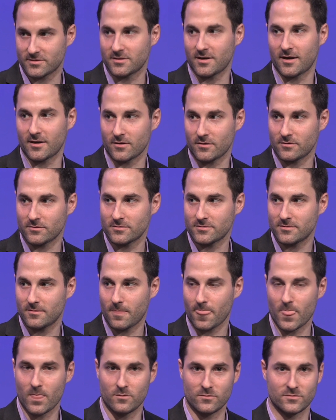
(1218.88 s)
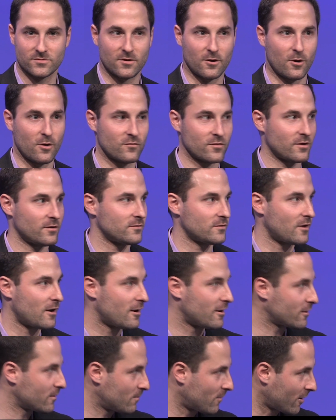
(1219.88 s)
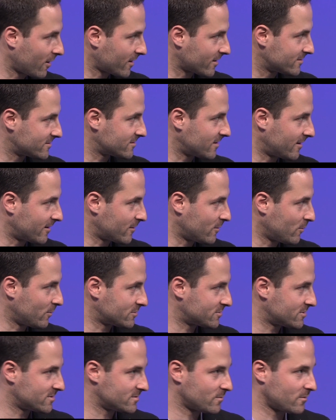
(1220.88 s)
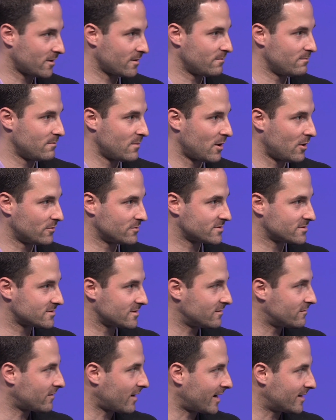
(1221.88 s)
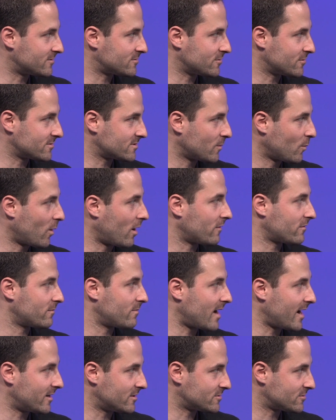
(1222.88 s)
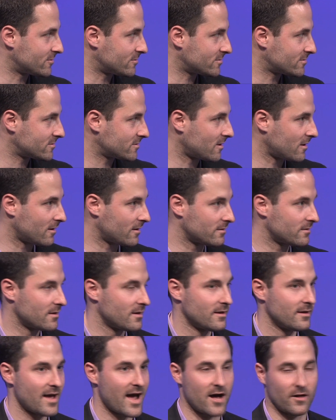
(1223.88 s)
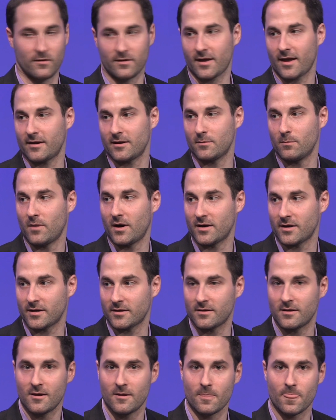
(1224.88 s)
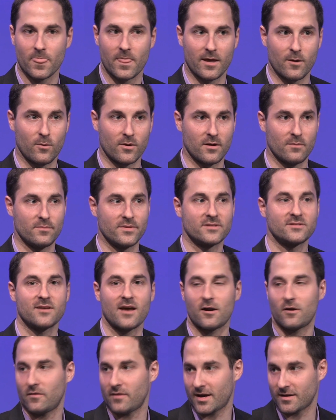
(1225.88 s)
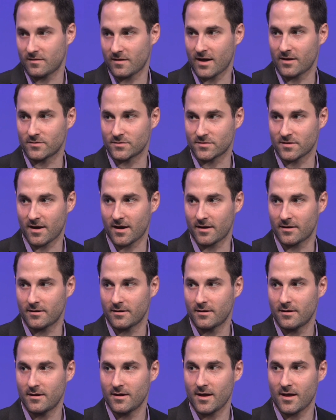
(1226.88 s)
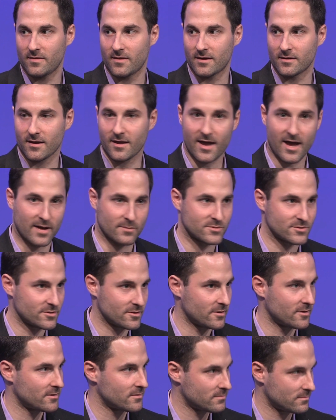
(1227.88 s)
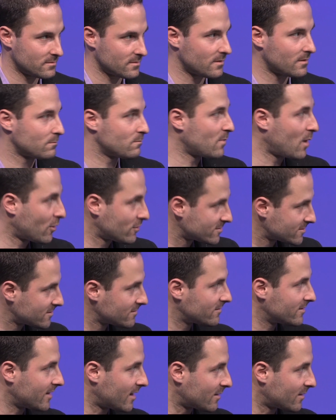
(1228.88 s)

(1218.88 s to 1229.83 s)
cycles. So over a long market cycle, which is where most advisors and wealth managers are allocating money, they want to miss out on that downside and then capture most of the